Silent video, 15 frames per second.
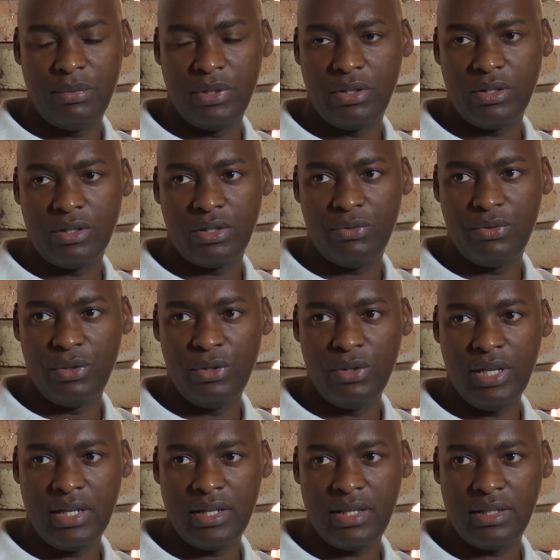because if you
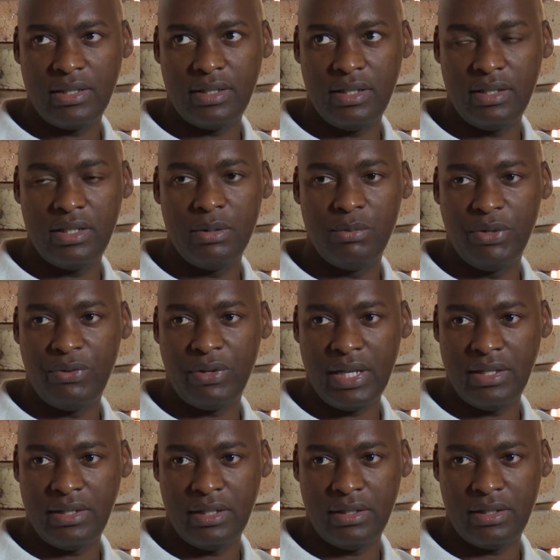look at the system of
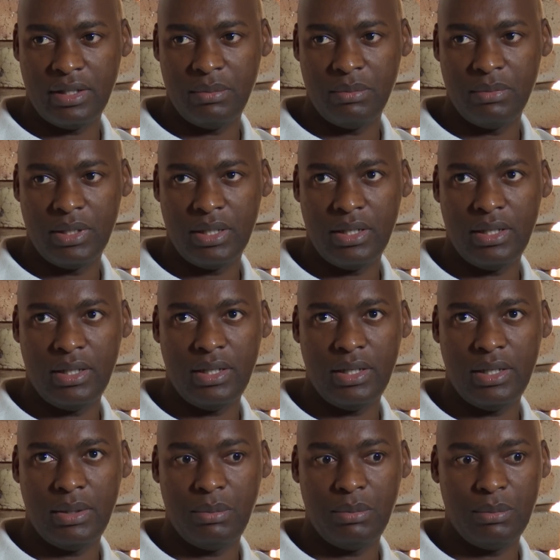racism,
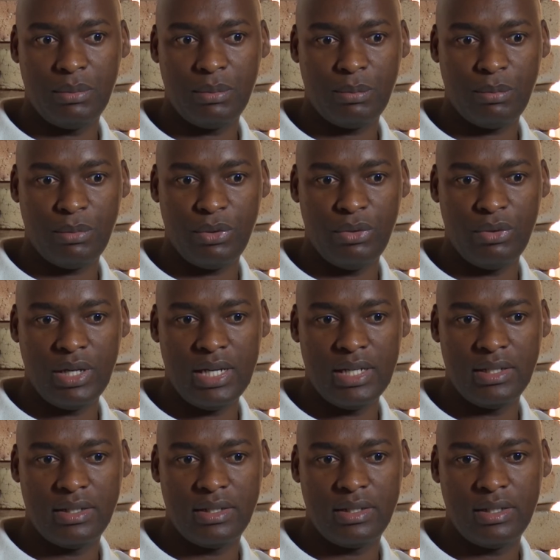you
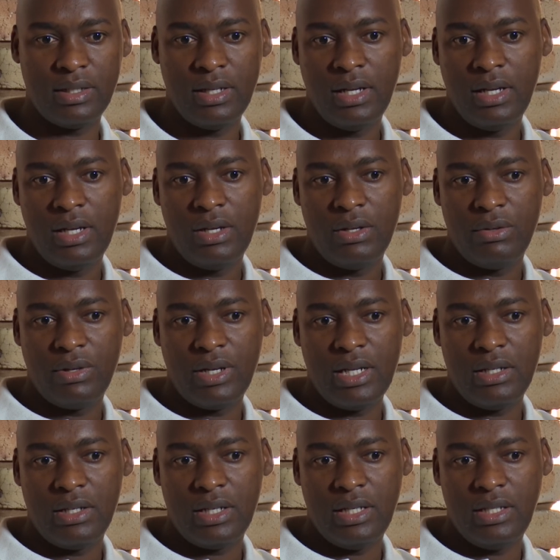can't,
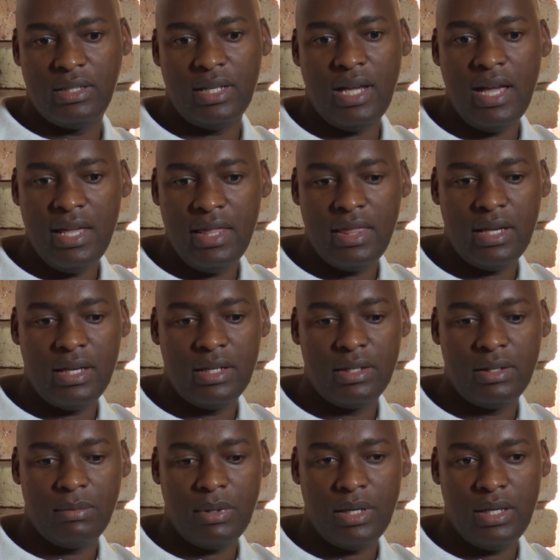it's either
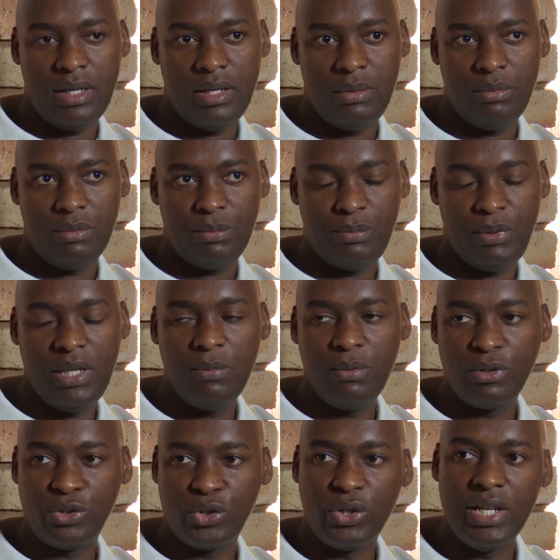
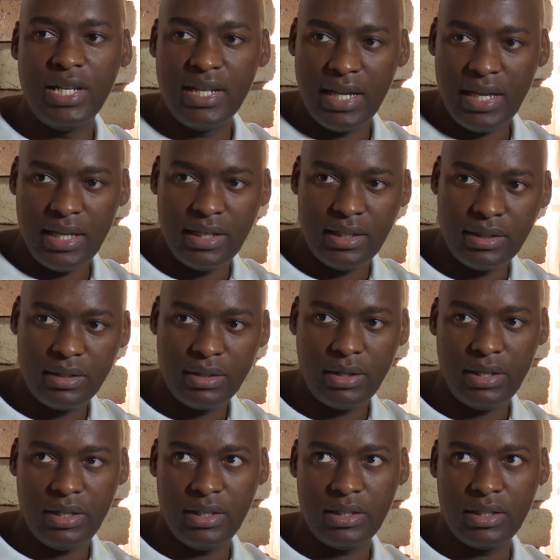people join
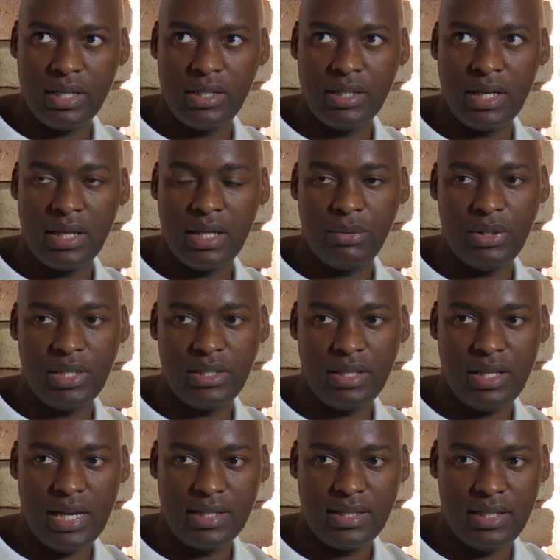in other words,
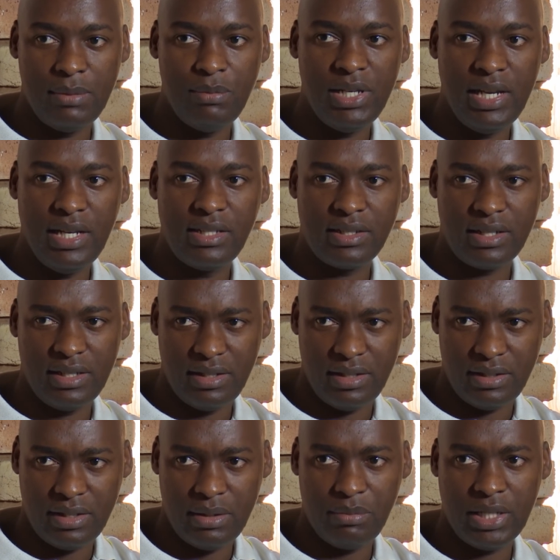they assimilate
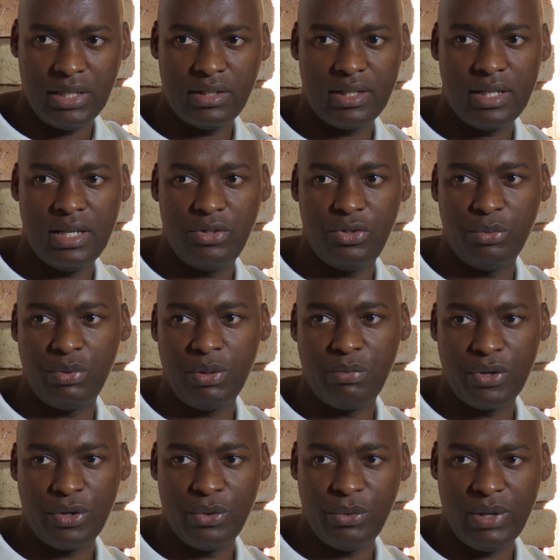racism, they try to be
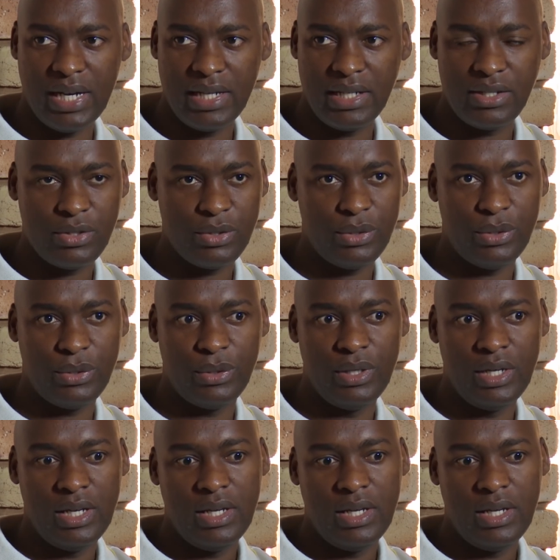pro-white or